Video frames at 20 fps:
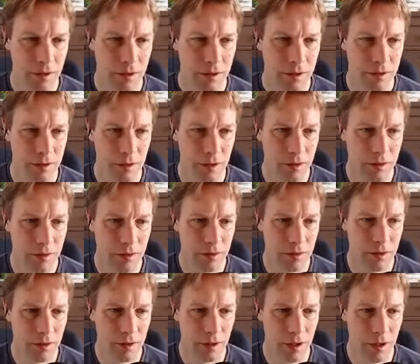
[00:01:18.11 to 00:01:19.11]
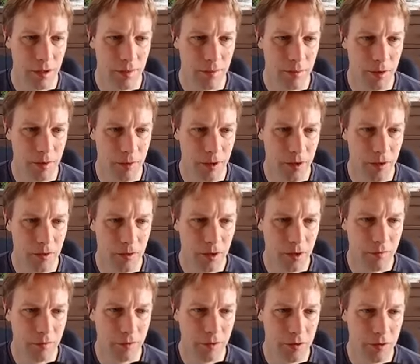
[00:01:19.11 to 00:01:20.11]
So we're
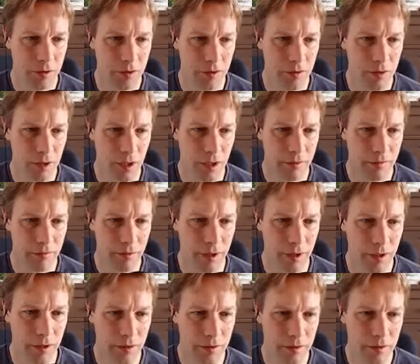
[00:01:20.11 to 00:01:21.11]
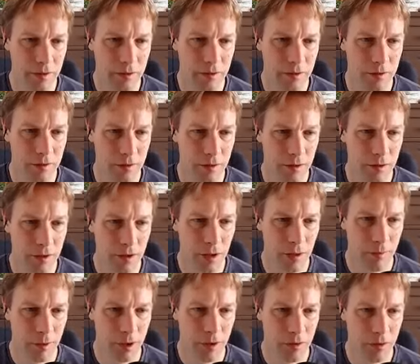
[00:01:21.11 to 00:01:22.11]
calling a function called addValues,
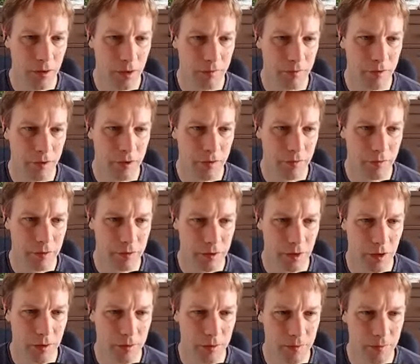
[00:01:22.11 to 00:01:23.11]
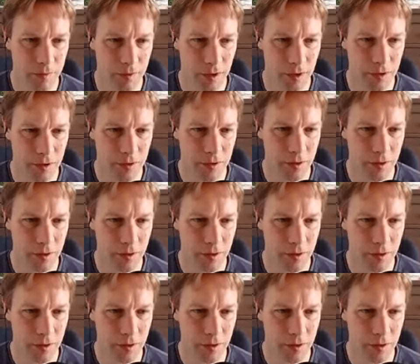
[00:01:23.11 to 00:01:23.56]
and we're calling it for different types of things.